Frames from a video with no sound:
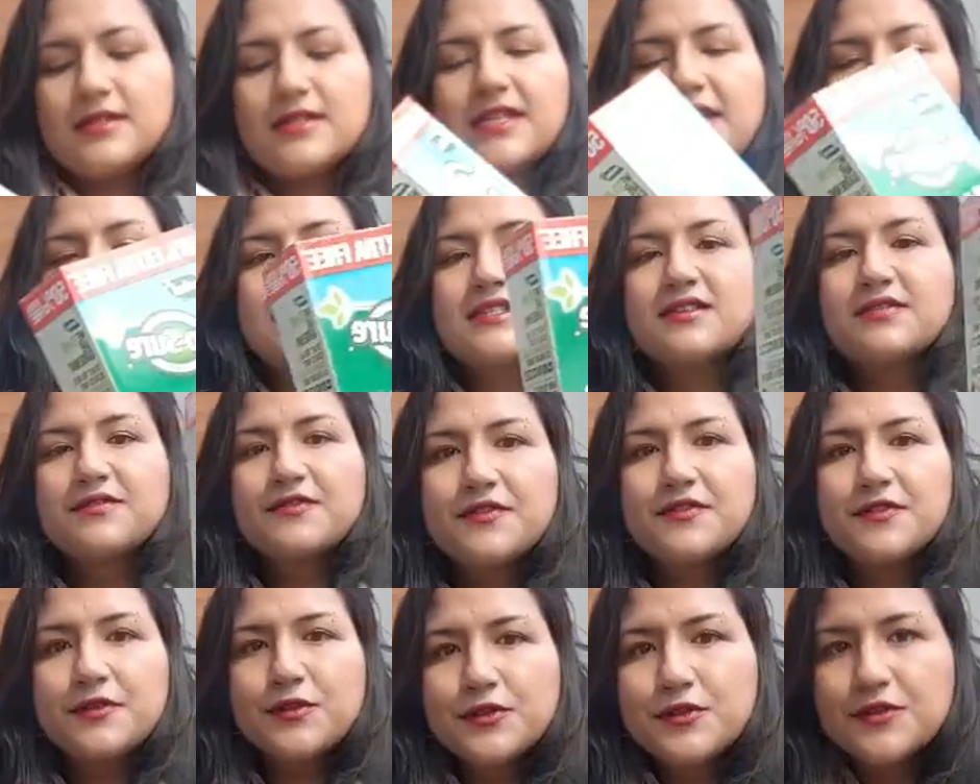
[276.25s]
get some
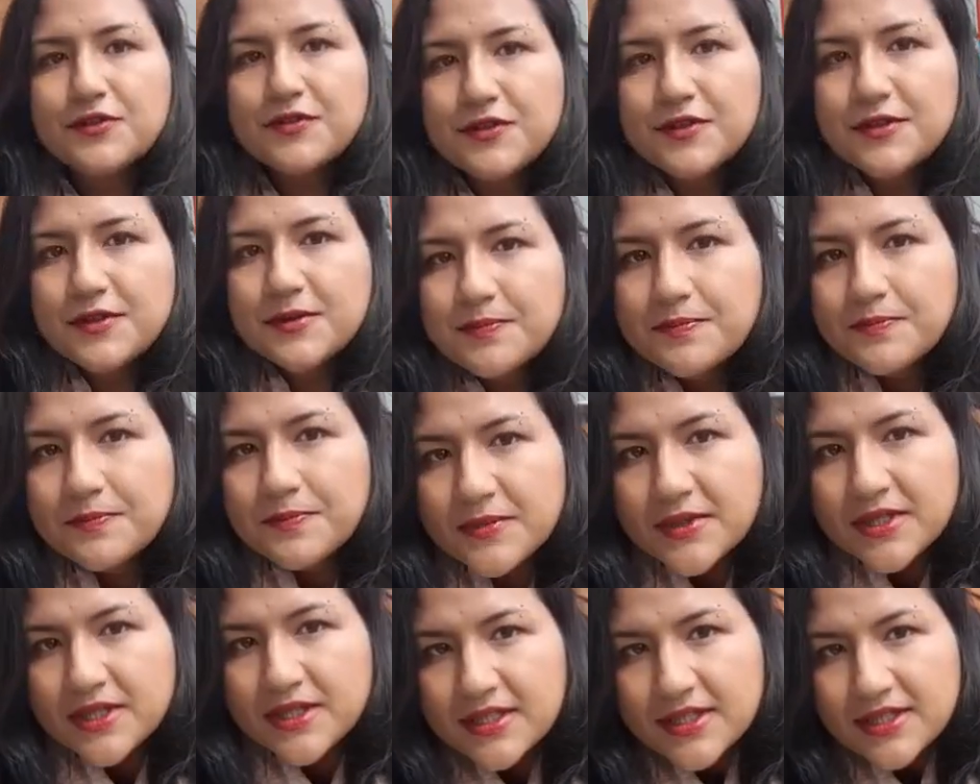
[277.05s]
food for them.
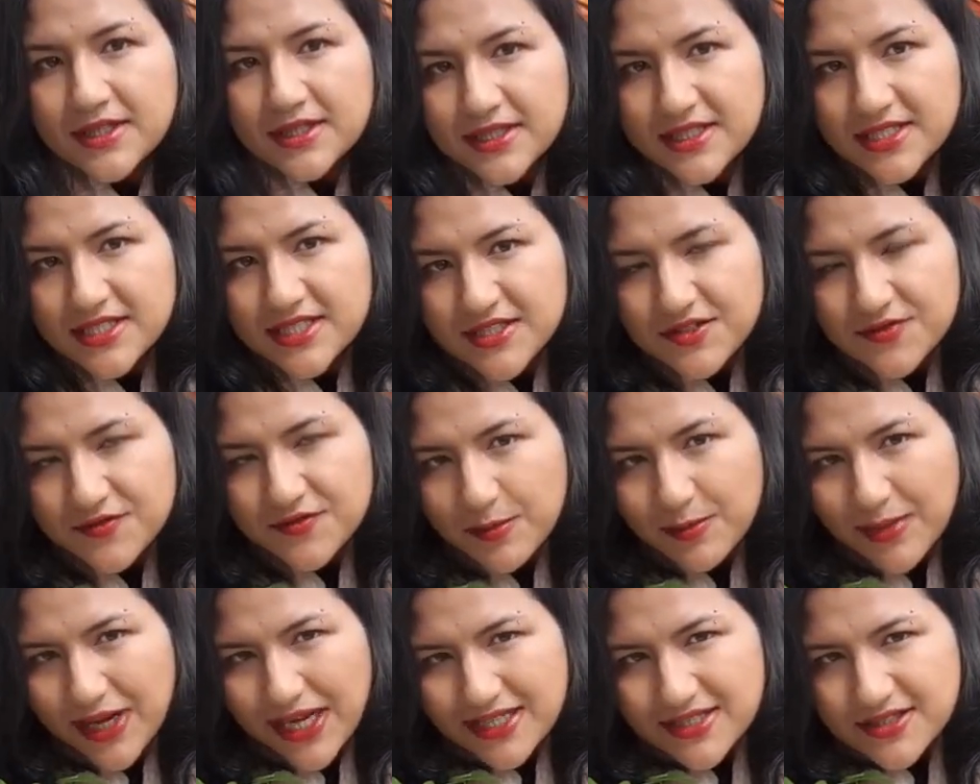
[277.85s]
This is
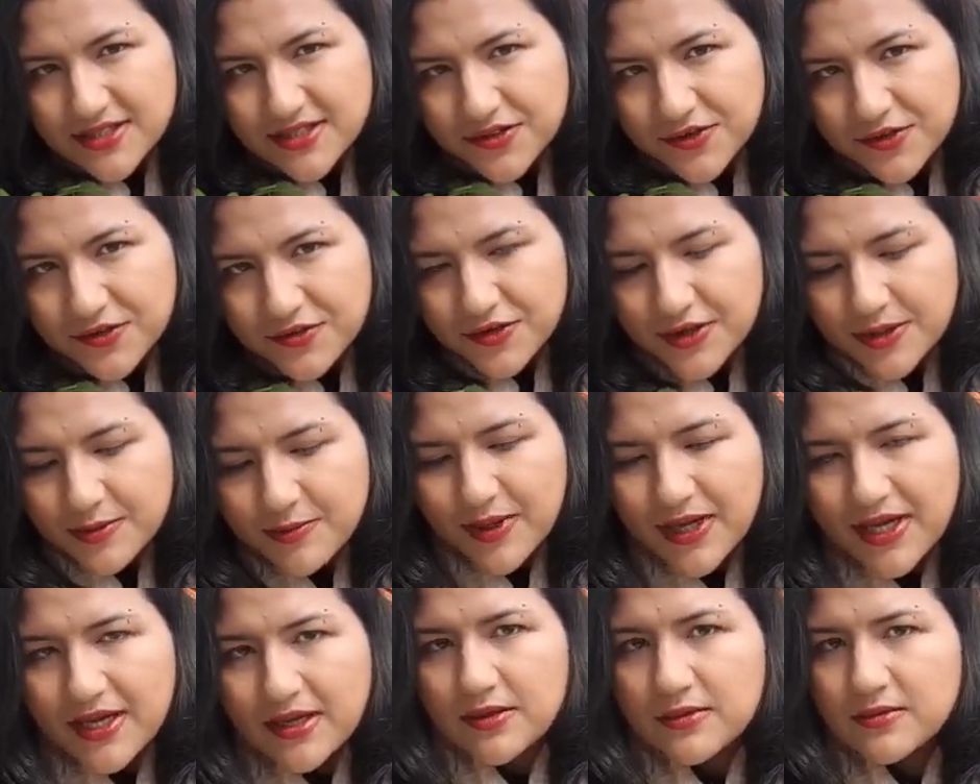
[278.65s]
from Asda,
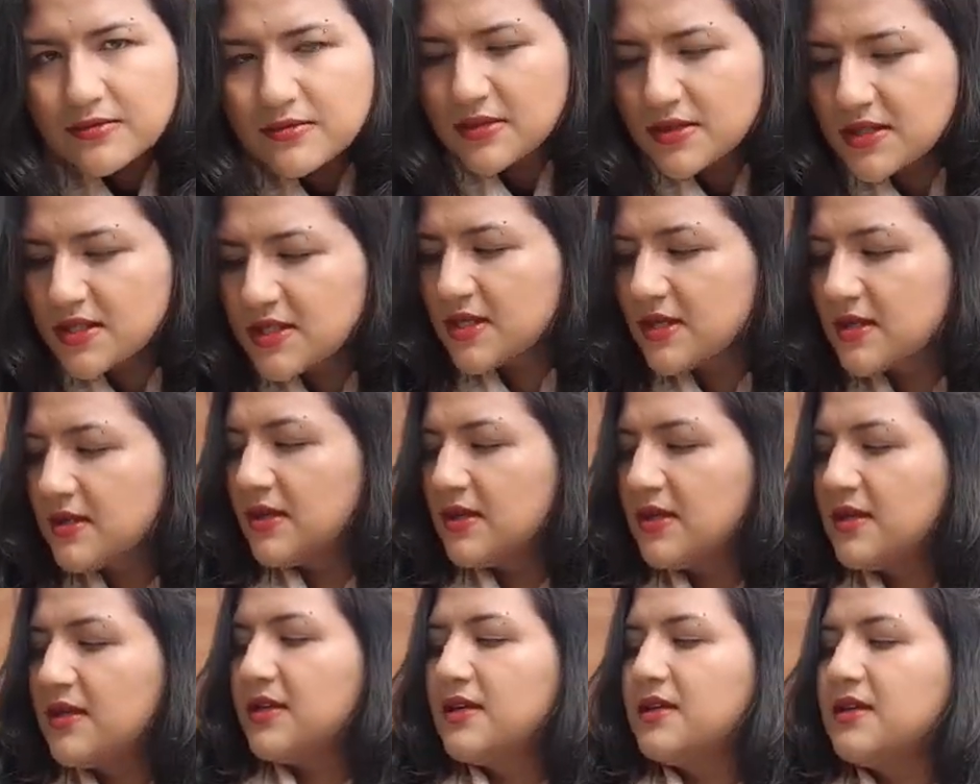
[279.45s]
£3.
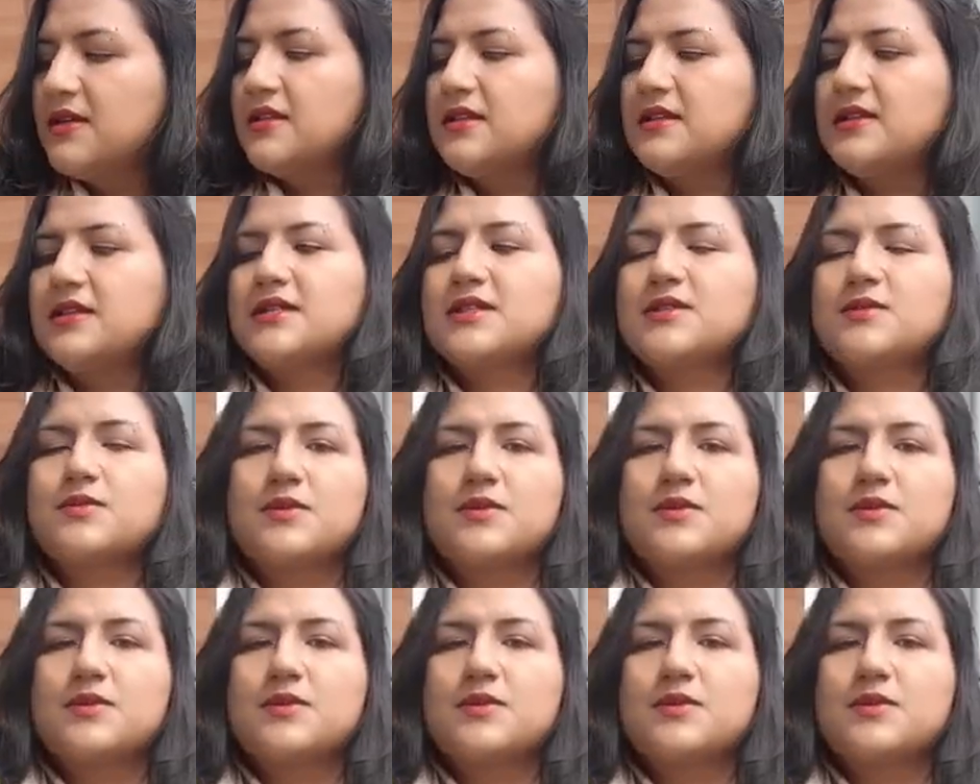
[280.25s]
This